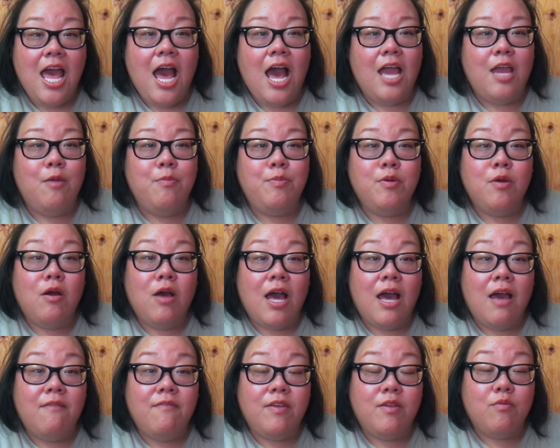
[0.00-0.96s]
I hope you all
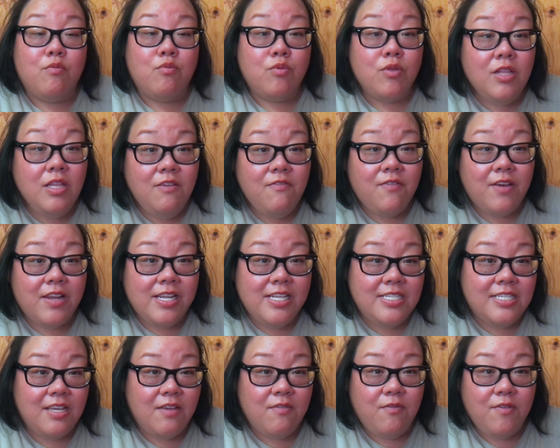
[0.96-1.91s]
have a really fun and
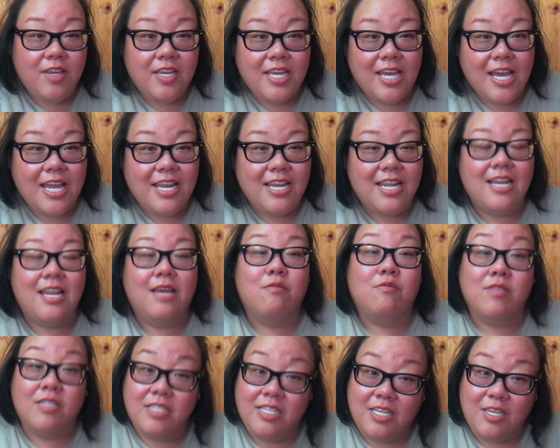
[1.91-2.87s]
safe weekend, and I
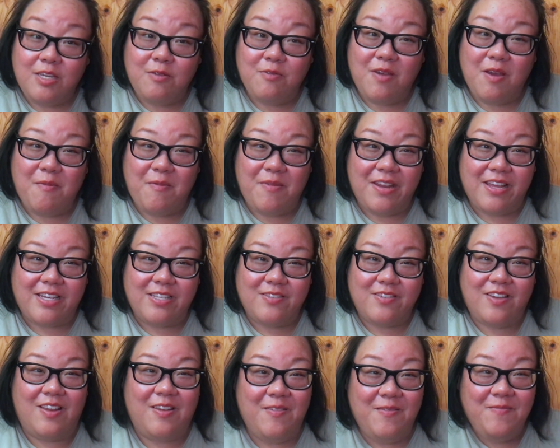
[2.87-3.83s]
will see you in my next
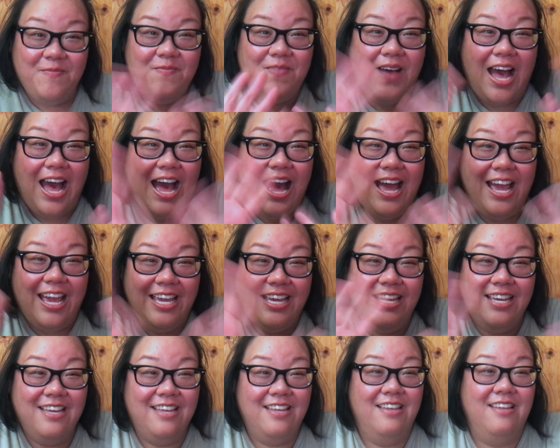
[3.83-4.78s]
one.
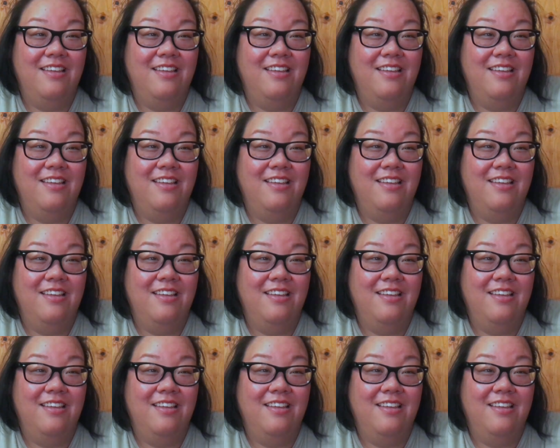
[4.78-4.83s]
Bye!